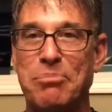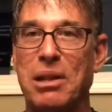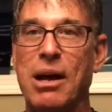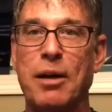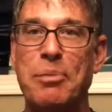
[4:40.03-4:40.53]

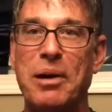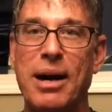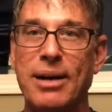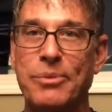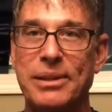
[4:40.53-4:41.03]

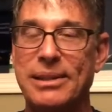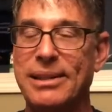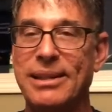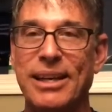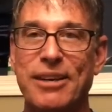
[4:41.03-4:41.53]
Blancpain with
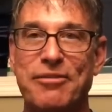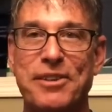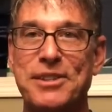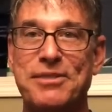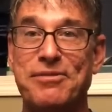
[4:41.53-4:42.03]
the
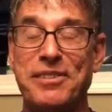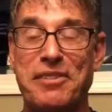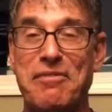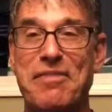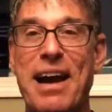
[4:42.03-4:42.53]
first
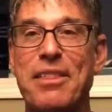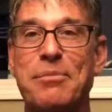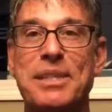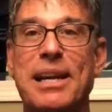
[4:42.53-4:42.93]
50 Fathoms,